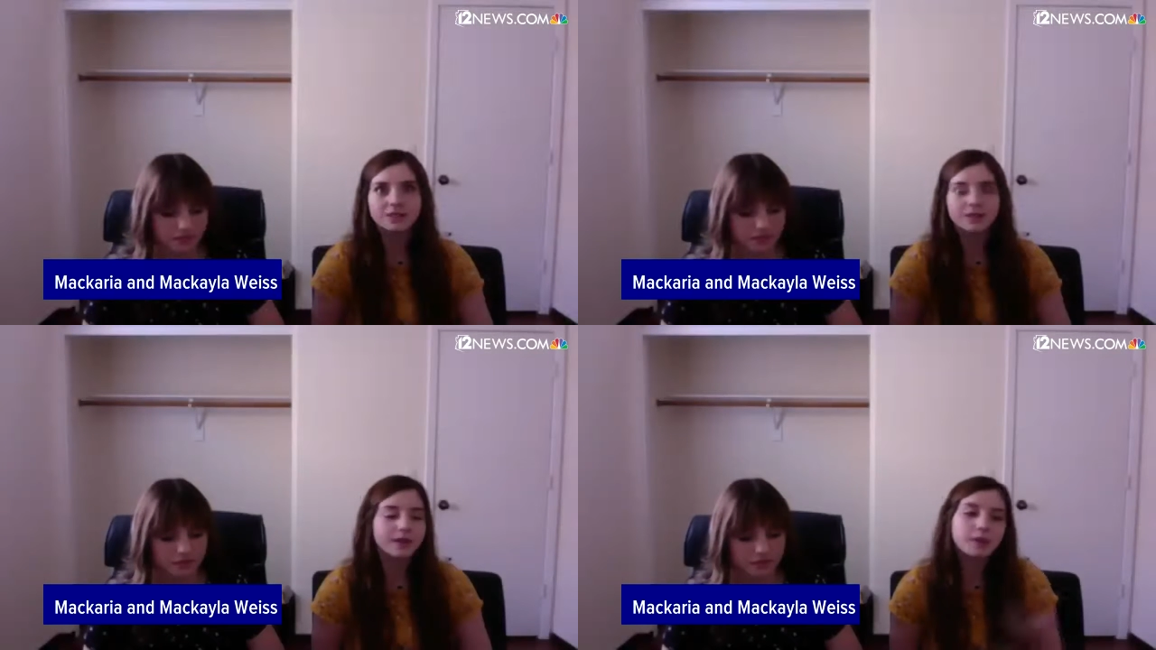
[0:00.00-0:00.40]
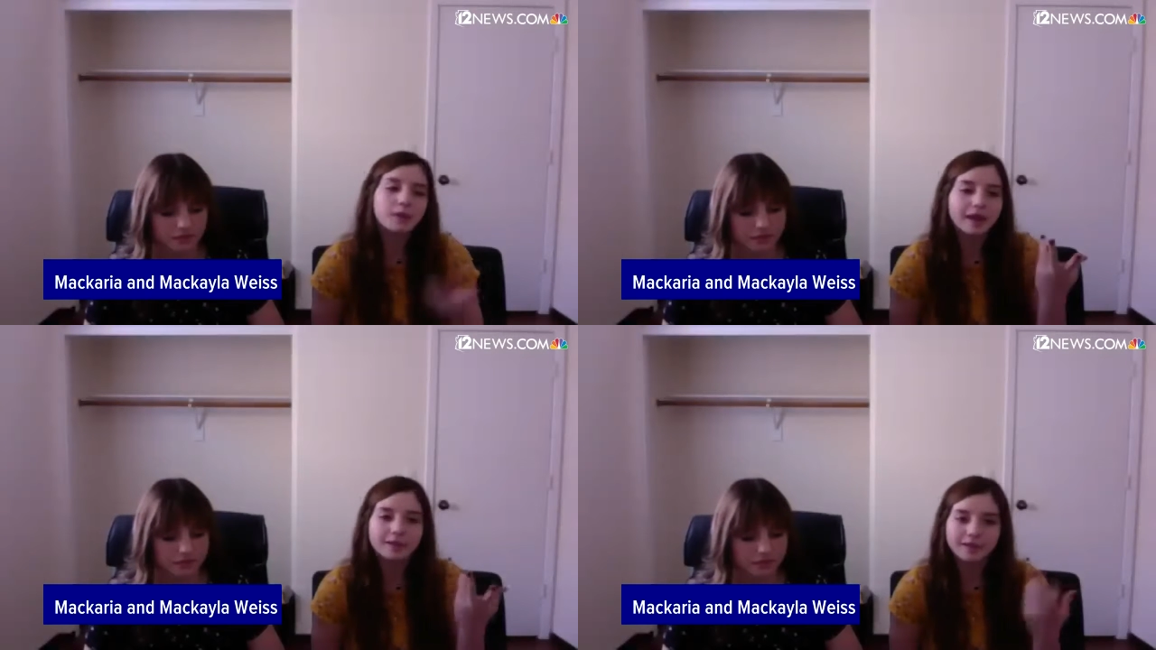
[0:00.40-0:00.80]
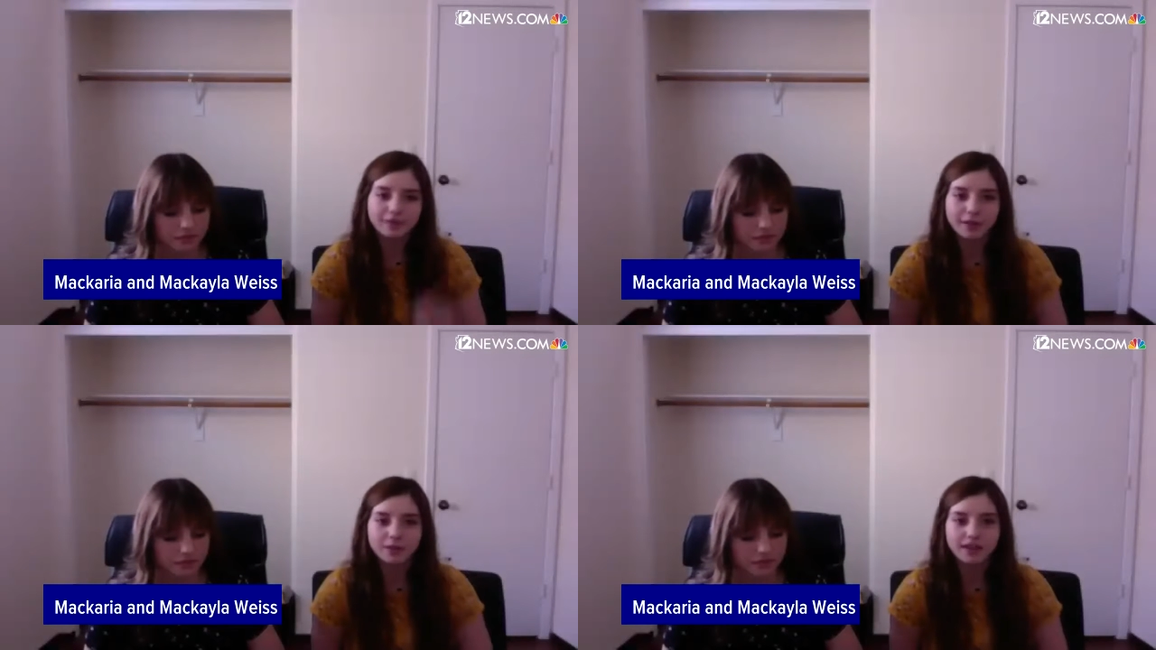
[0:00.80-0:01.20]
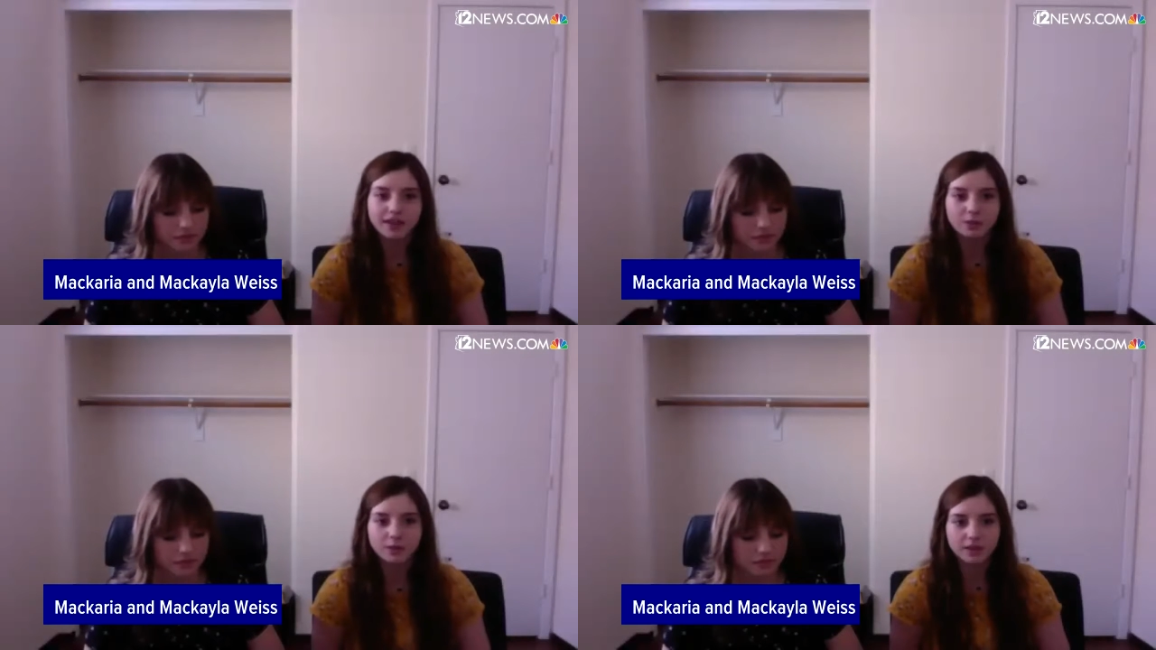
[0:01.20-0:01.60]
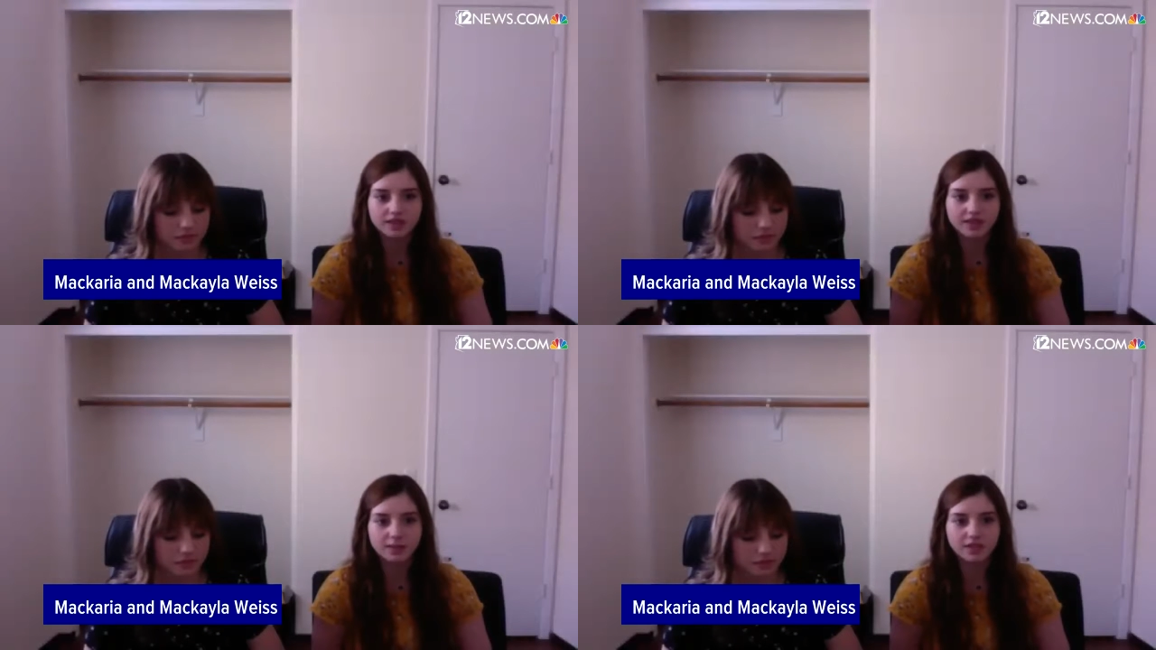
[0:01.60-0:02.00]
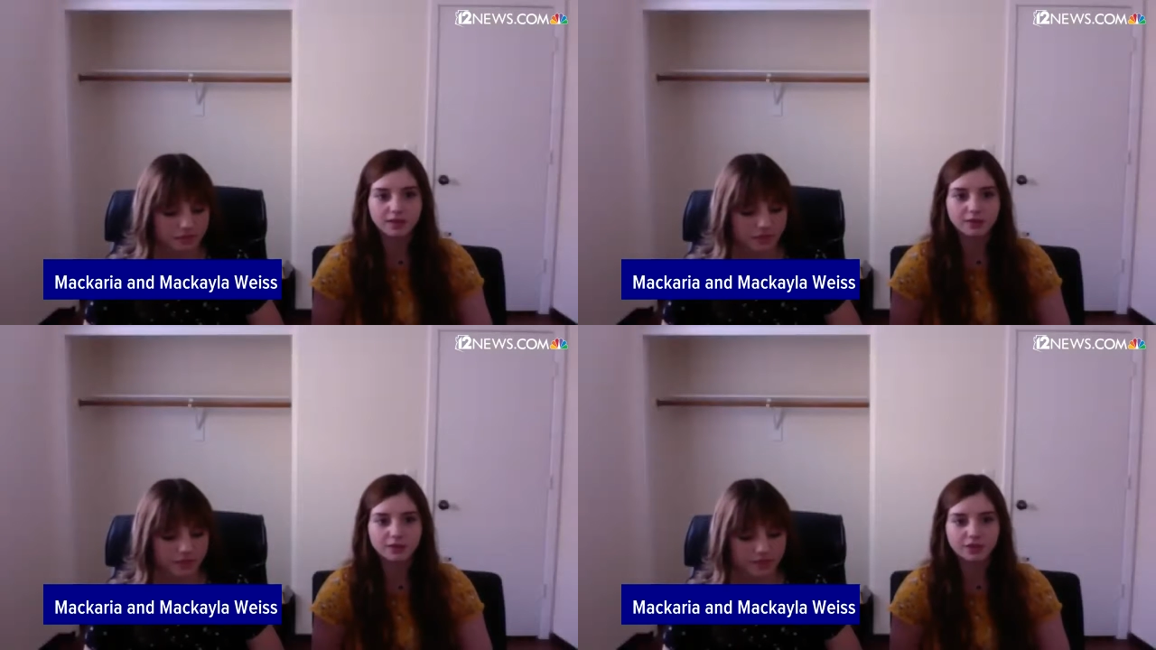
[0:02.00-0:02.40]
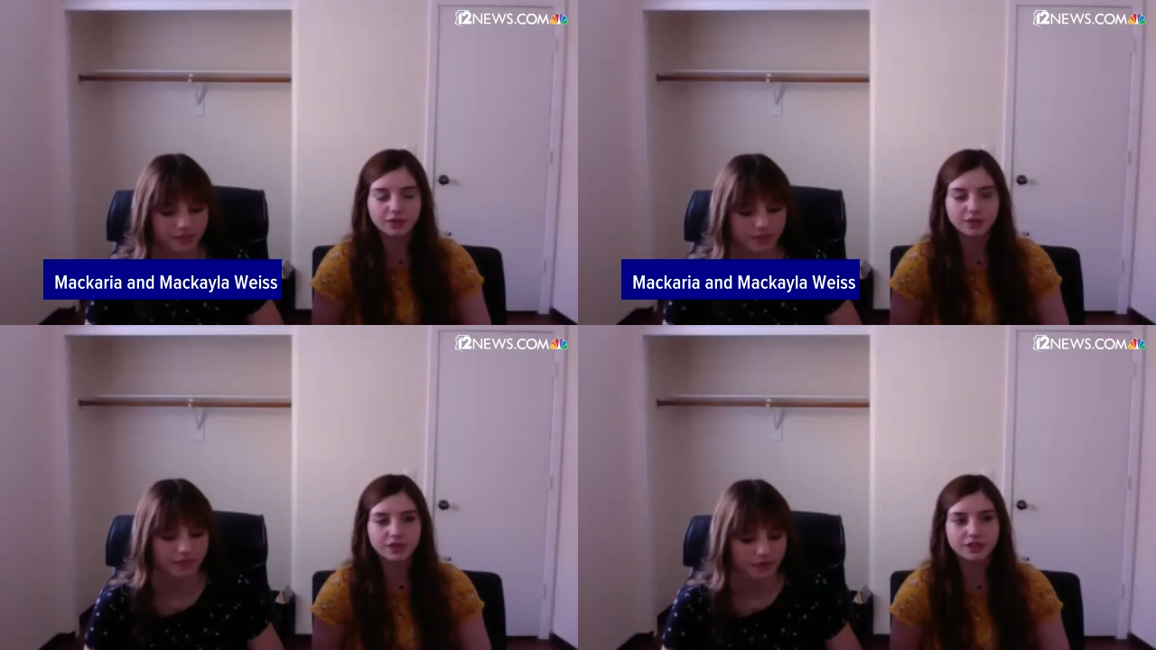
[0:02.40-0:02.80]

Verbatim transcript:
Speaker 1: like we became a family because we were the same team for a few years,